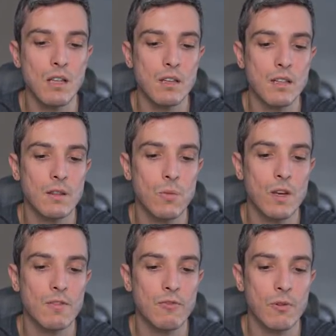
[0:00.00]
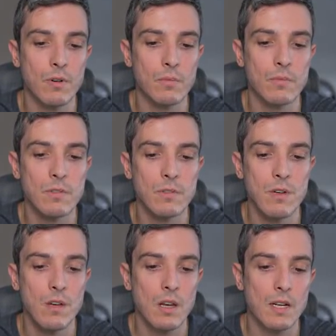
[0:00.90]
I look at the waveforms
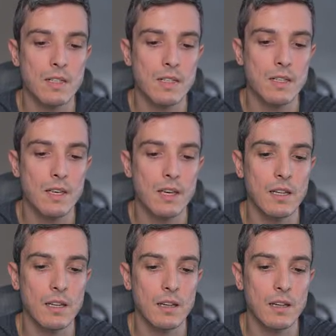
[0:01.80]
and I see like,